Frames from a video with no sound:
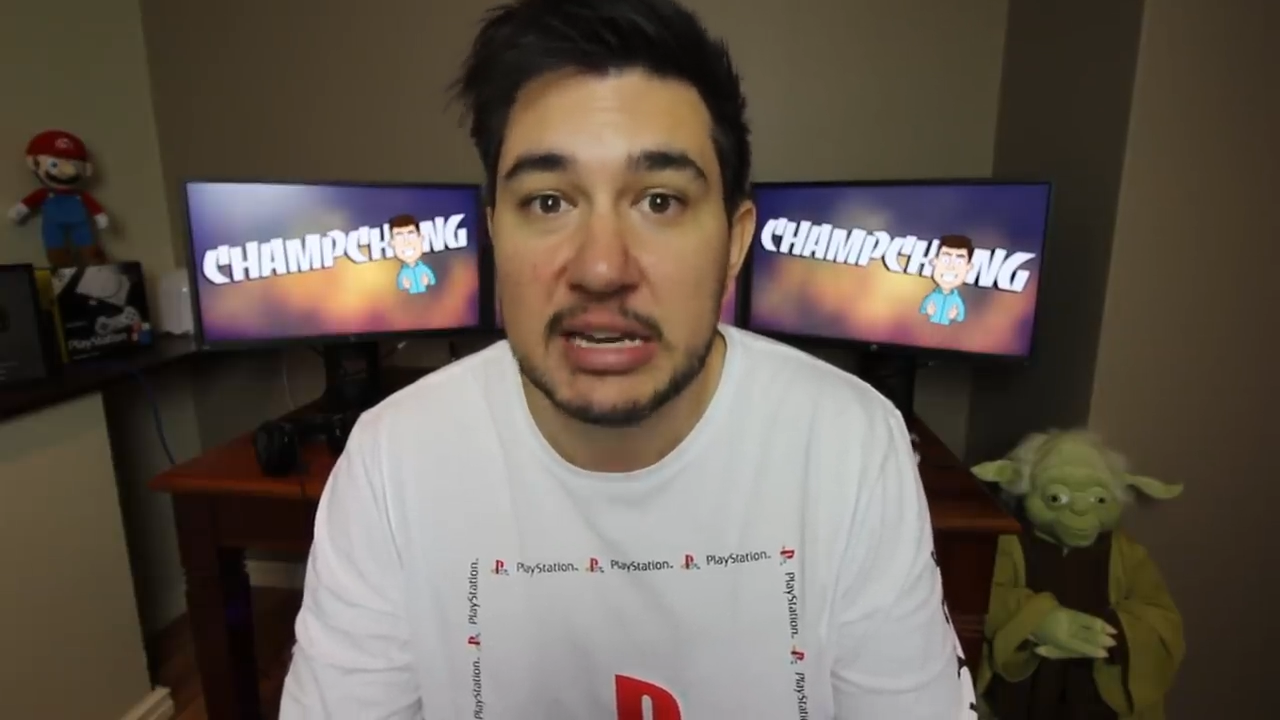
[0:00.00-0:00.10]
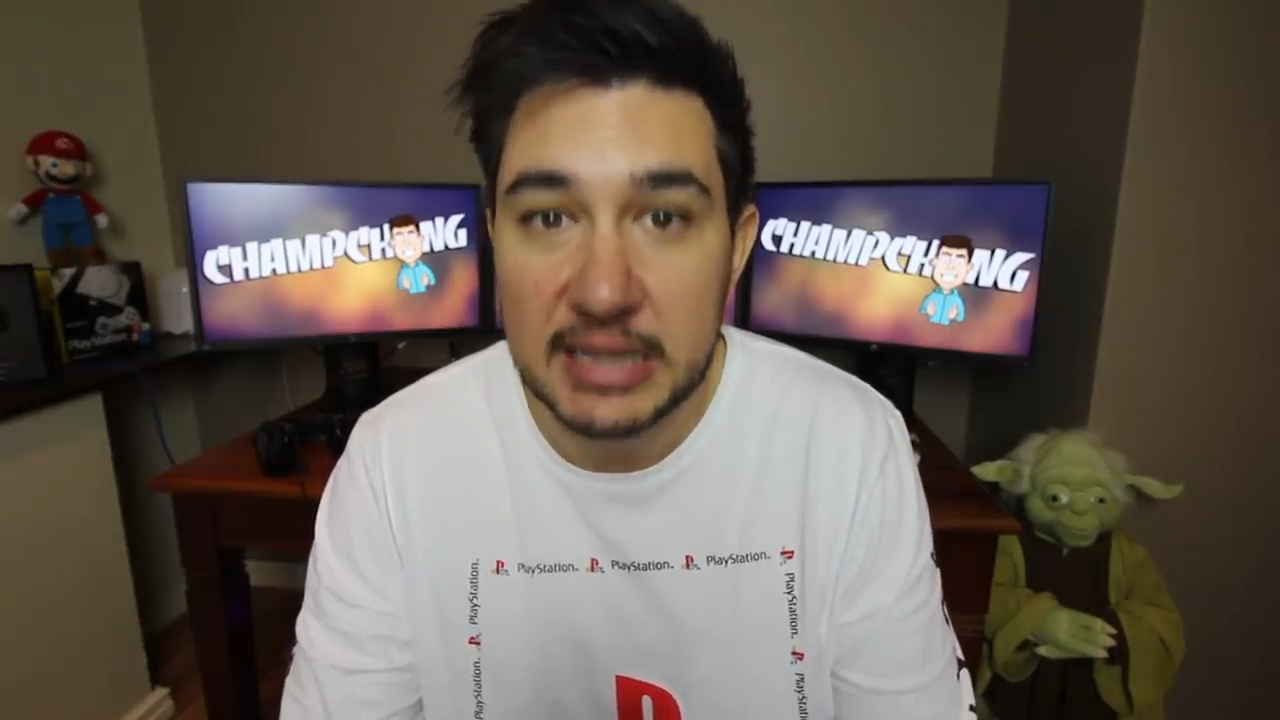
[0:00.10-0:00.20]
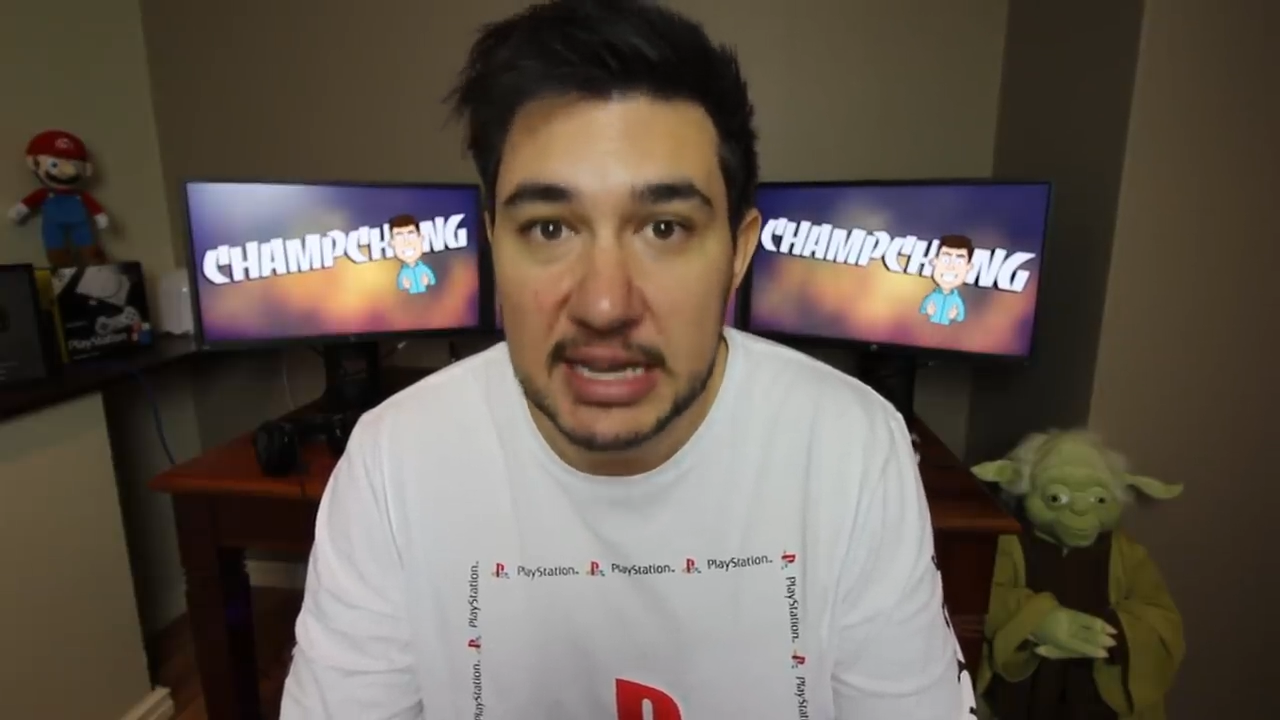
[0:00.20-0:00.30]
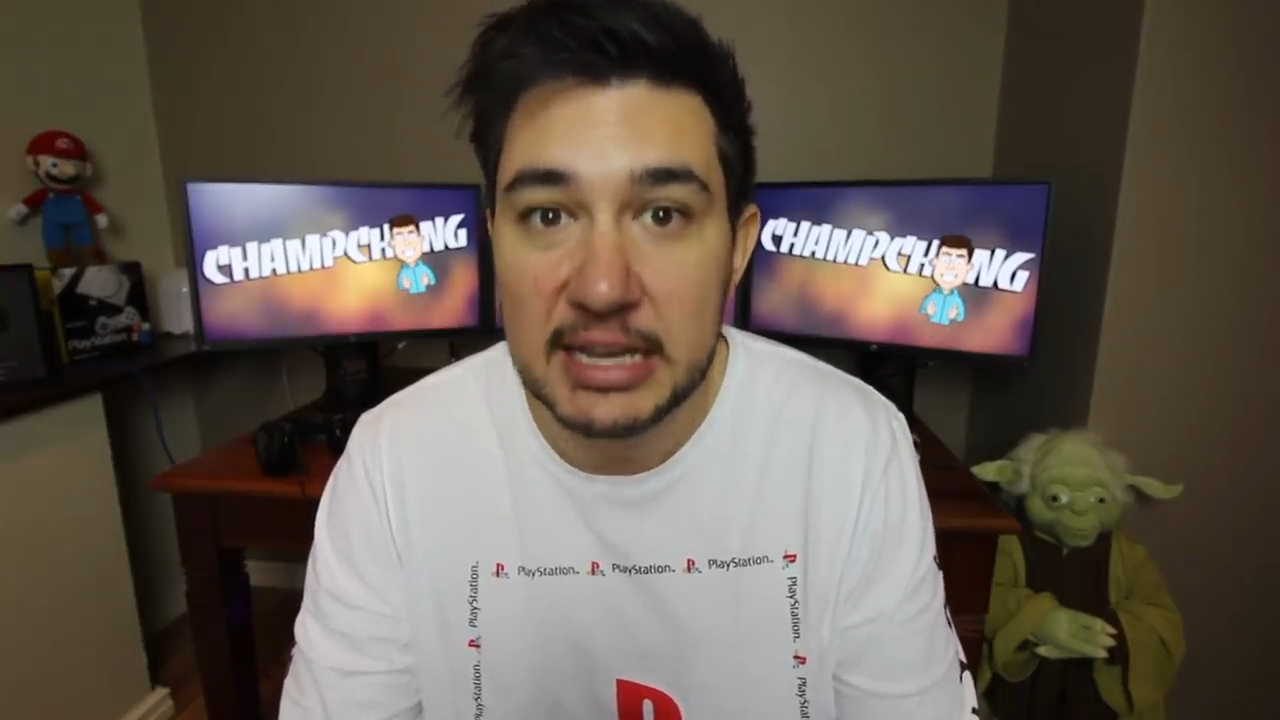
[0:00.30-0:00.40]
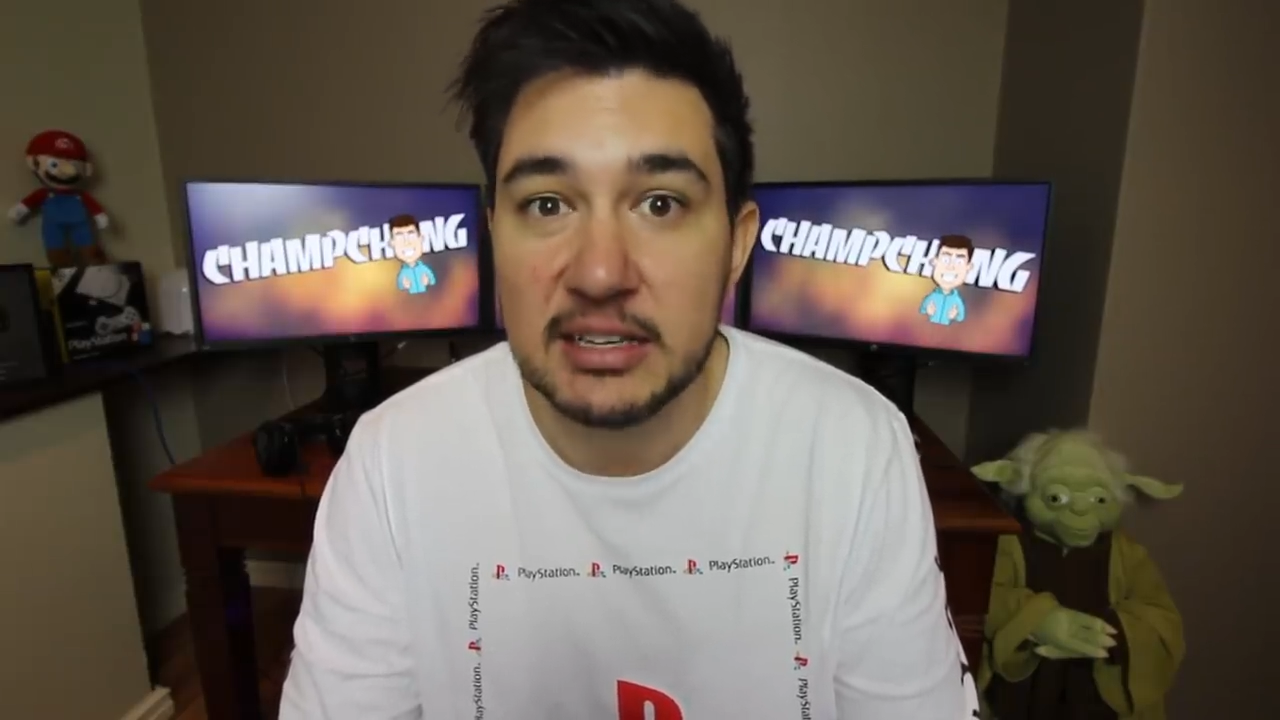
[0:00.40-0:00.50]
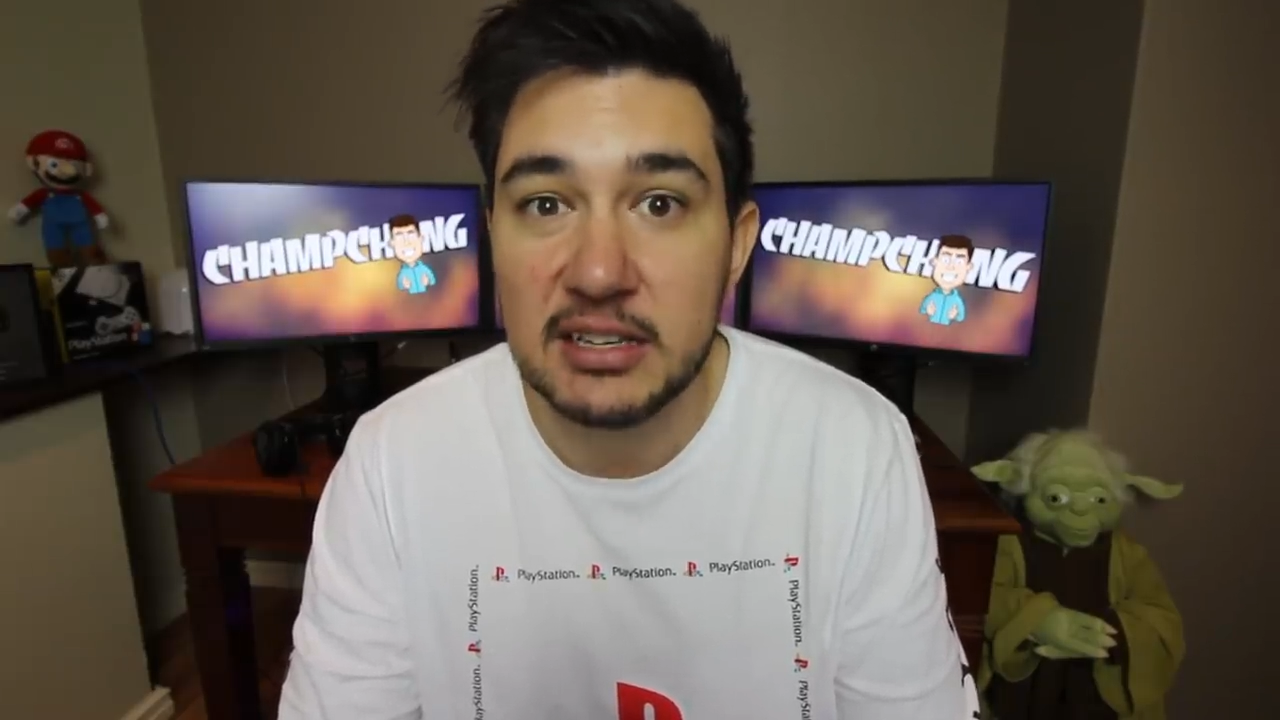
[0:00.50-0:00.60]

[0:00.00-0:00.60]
need